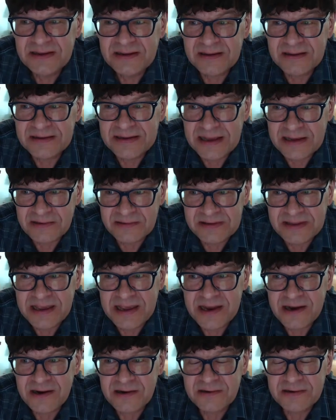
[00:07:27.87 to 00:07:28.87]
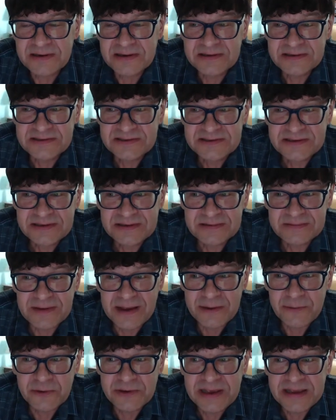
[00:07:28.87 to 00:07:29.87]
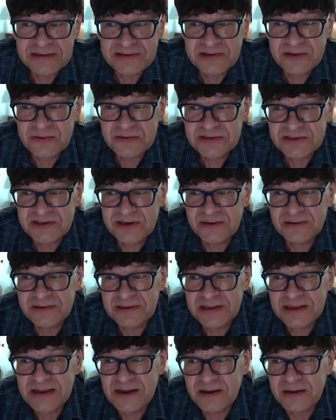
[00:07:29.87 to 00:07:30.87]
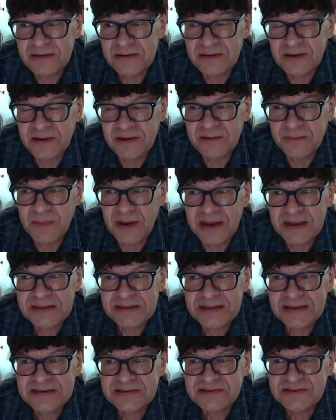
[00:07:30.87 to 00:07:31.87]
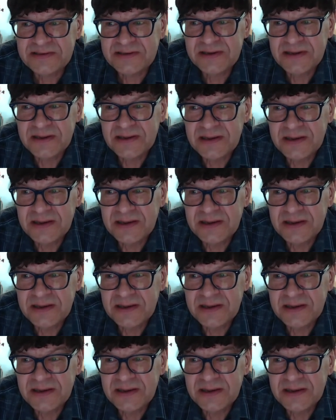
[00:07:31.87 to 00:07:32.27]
And healthcare is, uh, I will get to it certainly on, on my list,